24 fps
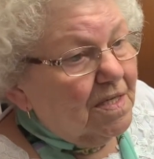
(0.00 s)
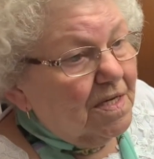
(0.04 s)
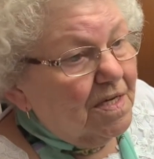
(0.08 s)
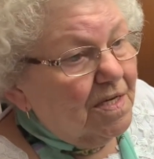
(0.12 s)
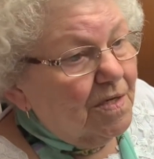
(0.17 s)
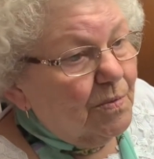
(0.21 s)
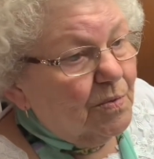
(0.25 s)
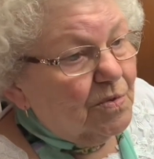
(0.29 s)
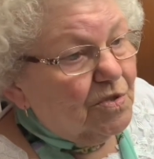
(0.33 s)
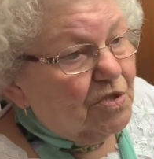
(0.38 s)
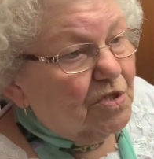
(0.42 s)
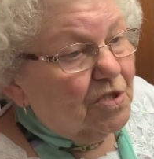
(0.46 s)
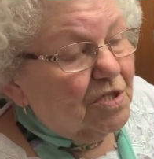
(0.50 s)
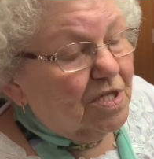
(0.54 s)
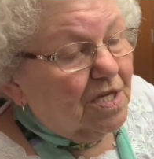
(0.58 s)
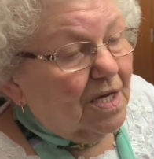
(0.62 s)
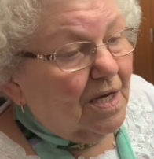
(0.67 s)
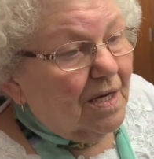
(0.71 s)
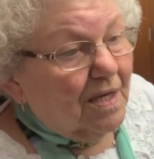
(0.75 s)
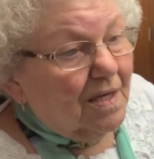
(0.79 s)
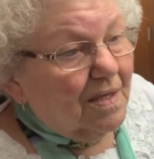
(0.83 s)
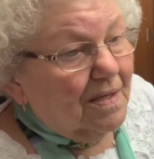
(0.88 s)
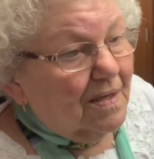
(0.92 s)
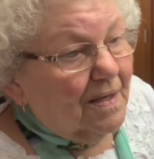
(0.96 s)
He was just
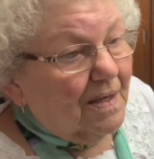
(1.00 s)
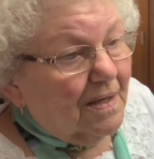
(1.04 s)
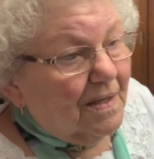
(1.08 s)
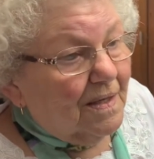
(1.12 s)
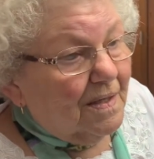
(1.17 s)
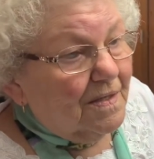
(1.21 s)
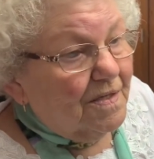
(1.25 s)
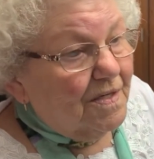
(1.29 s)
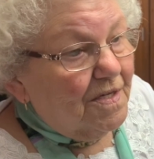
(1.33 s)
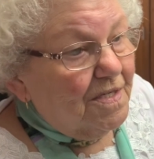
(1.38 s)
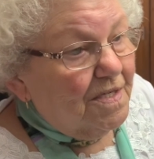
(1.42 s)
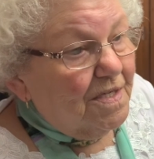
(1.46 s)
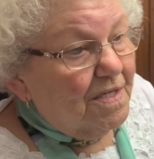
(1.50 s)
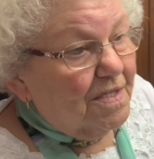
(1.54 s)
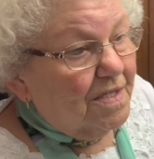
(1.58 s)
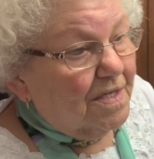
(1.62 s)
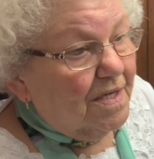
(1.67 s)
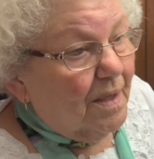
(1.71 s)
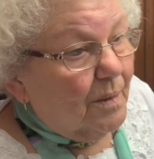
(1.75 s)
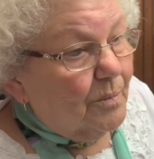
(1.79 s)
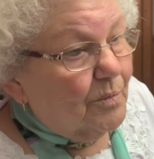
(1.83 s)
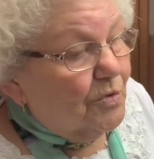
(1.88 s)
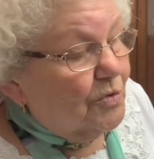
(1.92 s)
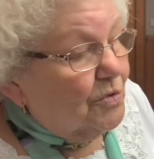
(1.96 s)
he'd had an
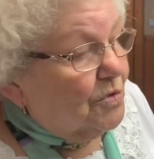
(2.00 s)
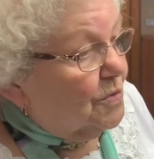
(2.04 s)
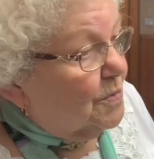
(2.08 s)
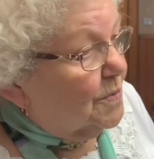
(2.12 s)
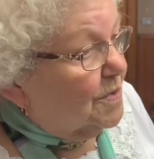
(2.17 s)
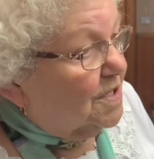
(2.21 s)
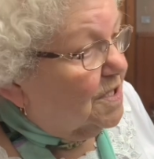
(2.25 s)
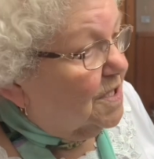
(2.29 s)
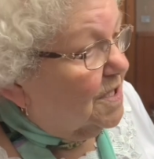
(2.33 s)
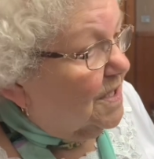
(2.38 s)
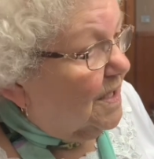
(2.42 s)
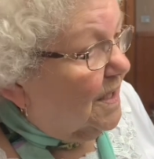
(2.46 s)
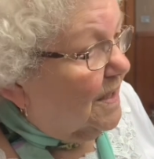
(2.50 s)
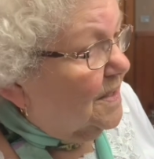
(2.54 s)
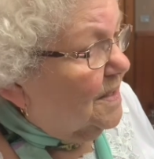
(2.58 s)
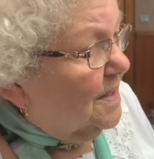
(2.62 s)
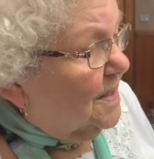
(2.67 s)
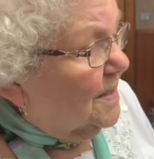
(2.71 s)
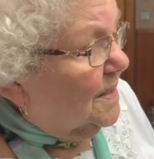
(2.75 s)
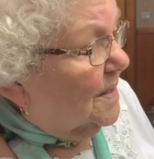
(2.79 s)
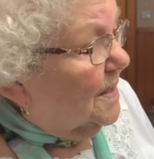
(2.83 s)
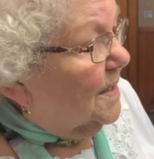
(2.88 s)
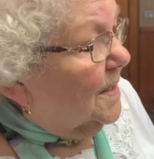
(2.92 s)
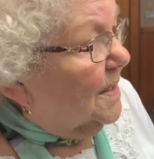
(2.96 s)
elbow to his ear.
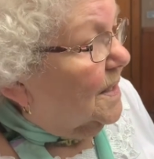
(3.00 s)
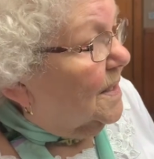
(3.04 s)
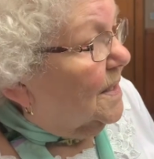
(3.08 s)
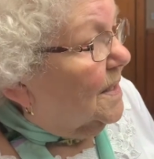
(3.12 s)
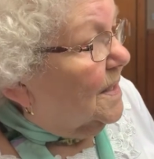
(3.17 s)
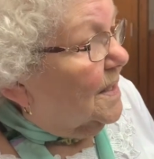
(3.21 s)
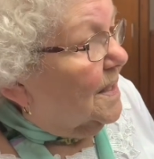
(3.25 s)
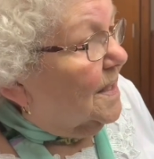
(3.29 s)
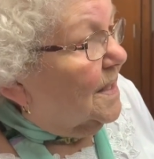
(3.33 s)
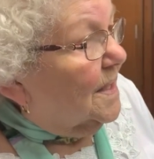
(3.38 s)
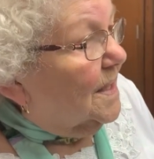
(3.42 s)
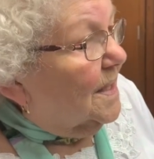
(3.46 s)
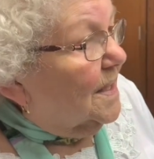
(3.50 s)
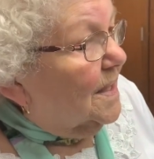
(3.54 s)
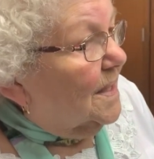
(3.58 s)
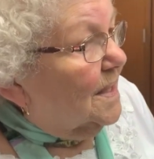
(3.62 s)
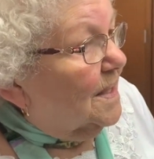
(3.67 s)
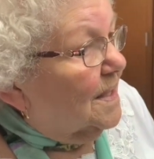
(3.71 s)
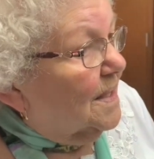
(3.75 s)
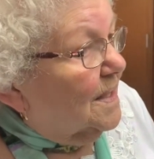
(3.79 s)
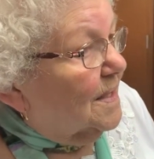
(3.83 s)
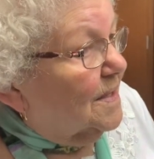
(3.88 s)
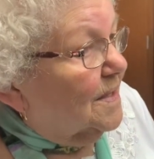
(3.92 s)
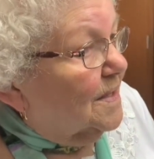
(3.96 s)

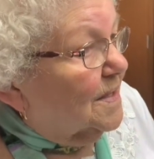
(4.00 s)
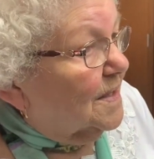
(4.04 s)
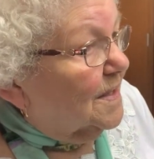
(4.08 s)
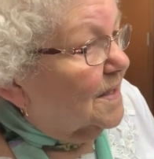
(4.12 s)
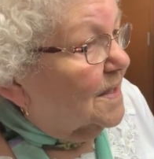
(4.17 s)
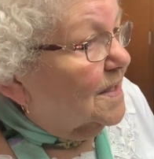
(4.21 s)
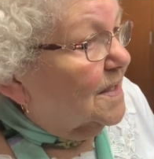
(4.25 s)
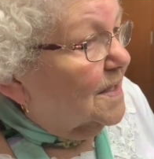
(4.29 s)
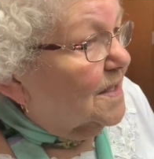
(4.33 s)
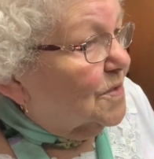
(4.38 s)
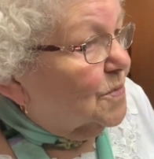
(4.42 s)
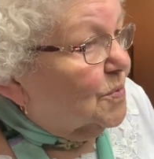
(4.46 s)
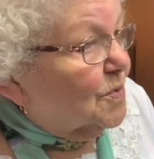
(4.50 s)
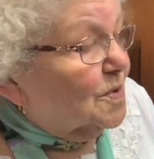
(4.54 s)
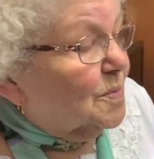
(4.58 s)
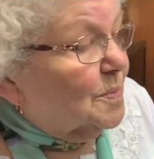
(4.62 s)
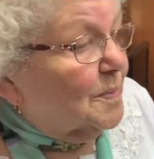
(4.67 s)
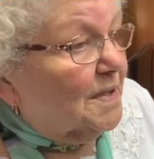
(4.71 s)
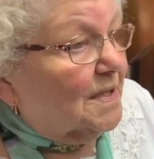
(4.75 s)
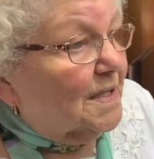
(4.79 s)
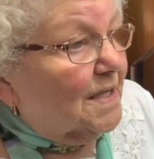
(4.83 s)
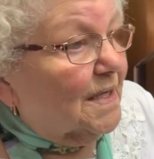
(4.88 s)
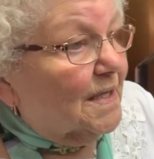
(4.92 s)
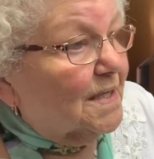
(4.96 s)
And then it was
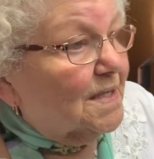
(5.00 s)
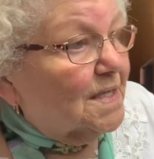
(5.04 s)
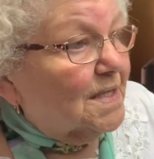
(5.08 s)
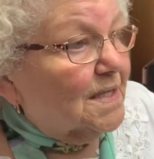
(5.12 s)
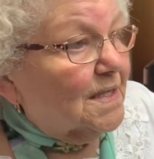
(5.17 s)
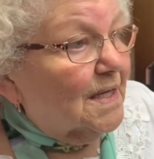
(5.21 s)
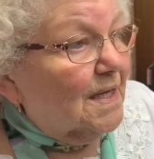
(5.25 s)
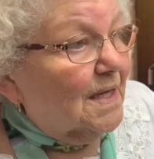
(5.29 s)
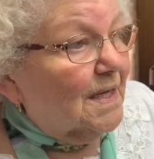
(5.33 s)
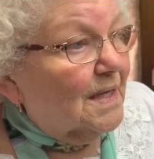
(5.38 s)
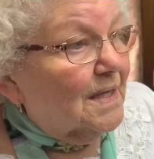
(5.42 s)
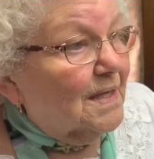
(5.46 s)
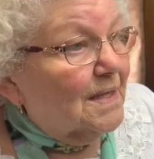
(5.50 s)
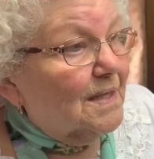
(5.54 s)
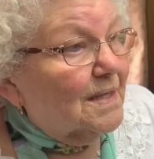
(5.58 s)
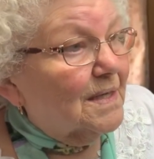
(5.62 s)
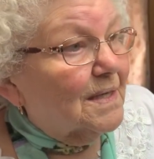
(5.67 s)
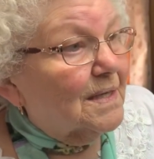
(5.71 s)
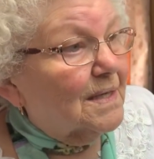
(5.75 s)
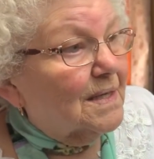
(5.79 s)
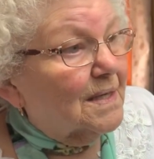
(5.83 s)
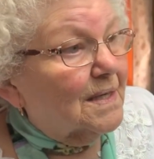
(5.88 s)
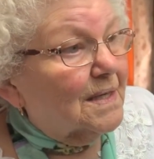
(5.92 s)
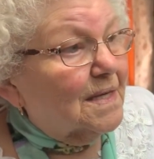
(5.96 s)
made into a
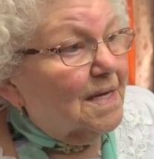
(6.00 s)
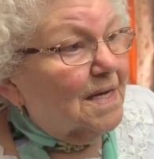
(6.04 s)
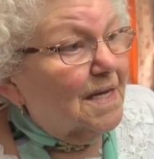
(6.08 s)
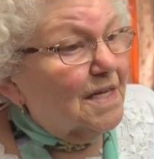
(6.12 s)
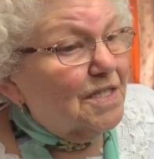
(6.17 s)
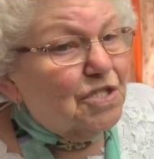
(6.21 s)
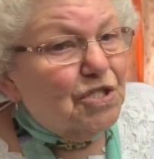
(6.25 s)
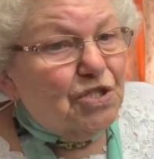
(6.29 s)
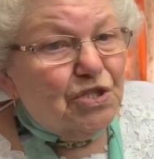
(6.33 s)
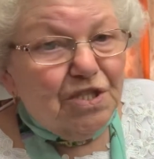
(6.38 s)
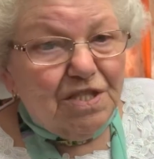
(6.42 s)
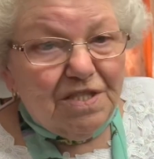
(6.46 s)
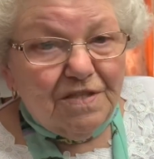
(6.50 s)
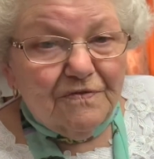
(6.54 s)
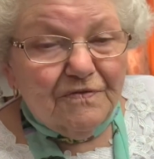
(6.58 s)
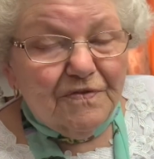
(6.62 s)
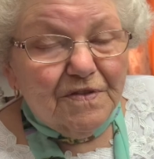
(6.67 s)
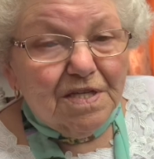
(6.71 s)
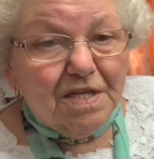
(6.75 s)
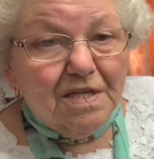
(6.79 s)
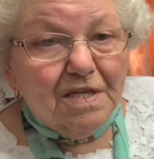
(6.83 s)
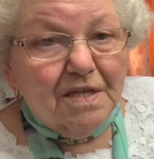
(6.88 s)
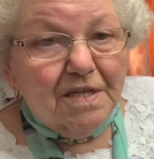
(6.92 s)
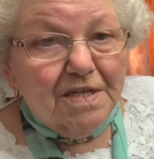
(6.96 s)
kitchen, for
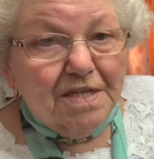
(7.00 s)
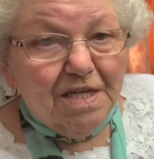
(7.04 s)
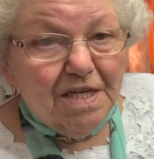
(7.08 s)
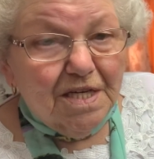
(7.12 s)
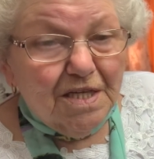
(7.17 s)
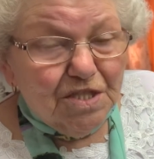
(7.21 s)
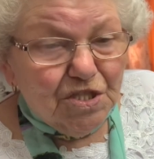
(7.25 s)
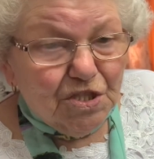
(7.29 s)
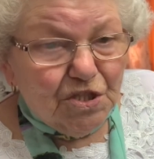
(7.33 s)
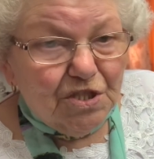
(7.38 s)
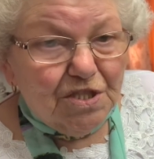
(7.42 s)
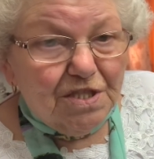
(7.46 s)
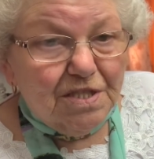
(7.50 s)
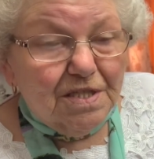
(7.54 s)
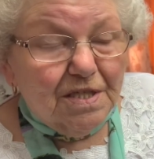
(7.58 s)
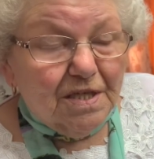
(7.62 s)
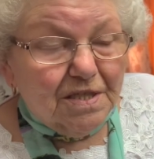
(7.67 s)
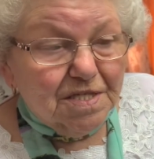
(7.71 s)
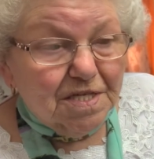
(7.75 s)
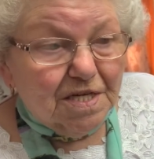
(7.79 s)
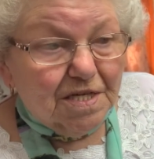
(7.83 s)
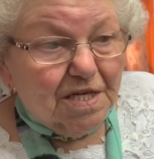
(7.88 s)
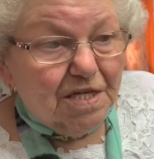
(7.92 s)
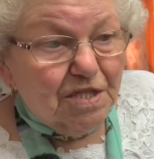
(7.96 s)
the kind of kitchen.
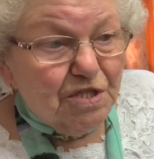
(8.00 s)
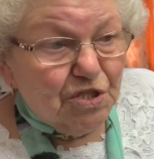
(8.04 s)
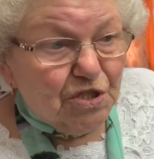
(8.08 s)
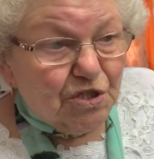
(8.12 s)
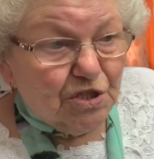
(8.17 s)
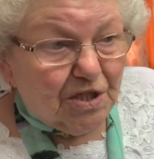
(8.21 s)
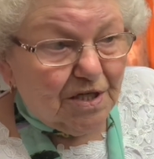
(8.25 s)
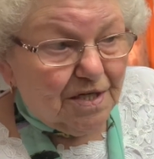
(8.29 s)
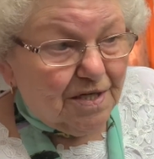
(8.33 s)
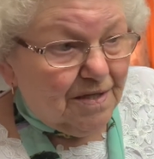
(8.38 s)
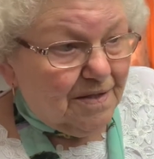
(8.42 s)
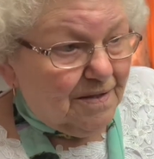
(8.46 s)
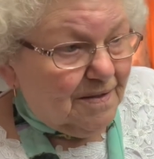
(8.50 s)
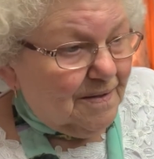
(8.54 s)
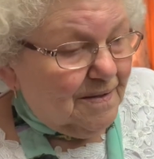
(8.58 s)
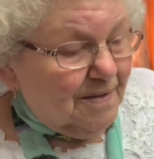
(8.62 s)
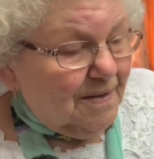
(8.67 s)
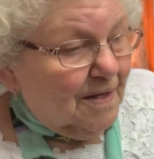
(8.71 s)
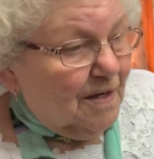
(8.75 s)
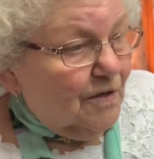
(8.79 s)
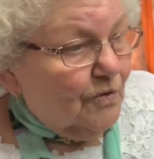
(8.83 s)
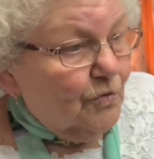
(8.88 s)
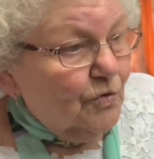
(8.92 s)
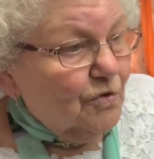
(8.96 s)
It's a kitchen,
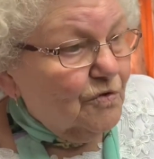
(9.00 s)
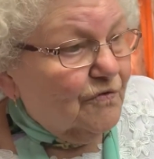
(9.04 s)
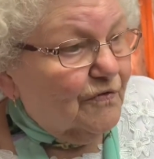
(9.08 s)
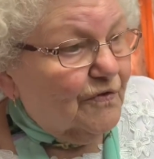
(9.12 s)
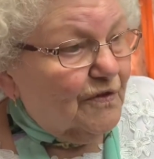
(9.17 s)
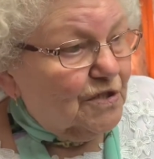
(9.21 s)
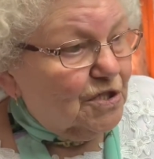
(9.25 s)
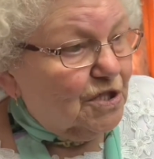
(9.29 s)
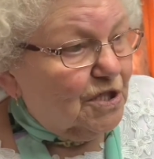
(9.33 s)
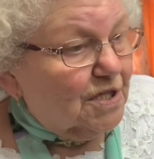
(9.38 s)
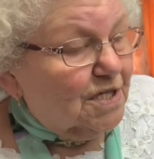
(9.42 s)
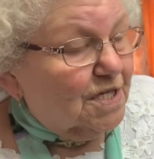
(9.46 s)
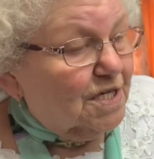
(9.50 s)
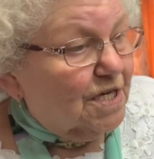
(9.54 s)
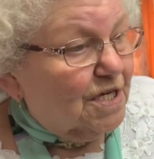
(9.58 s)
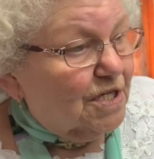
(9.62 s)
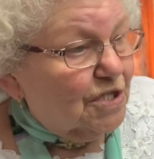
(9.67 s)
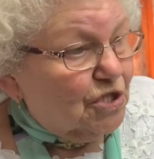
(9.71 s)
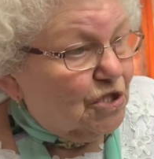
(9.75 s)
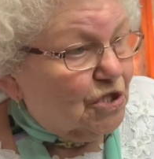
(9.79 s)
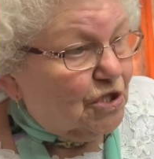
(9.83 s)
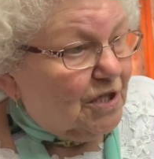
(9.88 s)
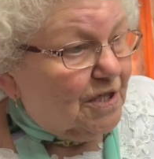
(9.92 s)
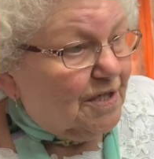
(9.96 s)
old fashioned
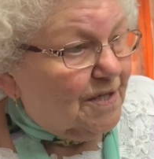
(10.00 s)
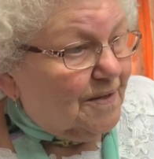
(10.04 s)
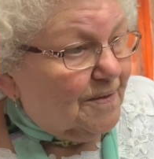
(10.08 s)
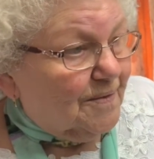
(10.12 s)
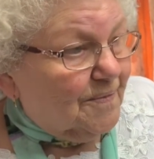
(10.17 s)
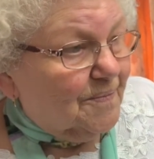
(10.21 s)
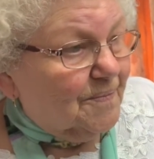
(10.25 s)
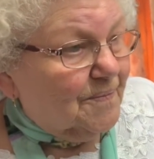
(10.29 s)
kitchen.